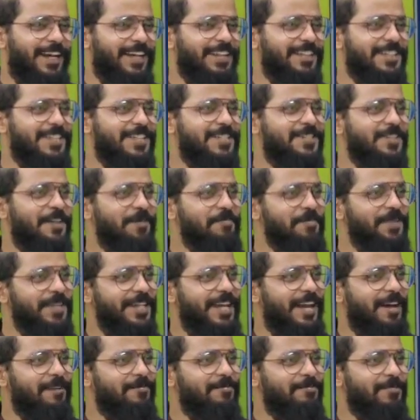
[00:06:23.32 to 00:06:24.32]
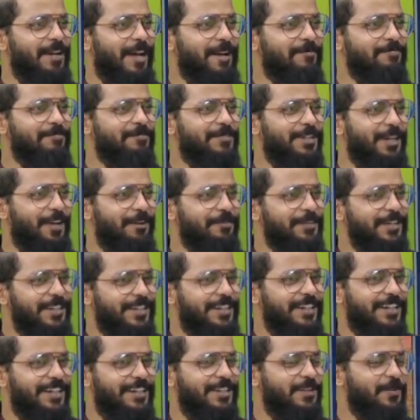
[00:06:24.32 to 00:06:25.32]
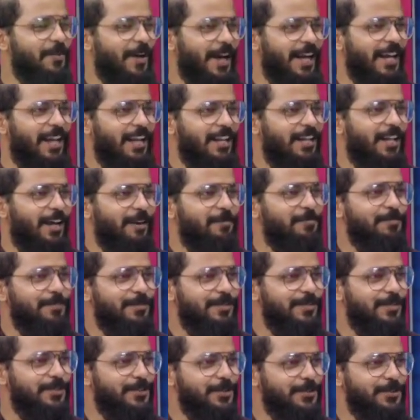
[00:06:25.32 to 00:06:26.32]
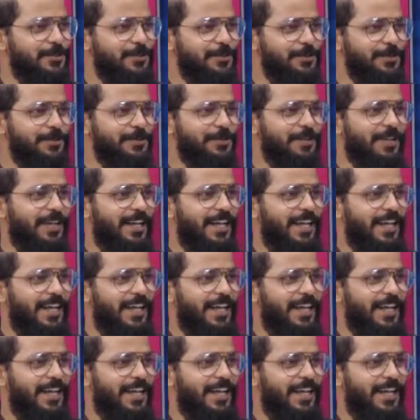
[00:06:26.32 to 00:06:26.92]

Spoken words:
this is something I'm loving. I love to do.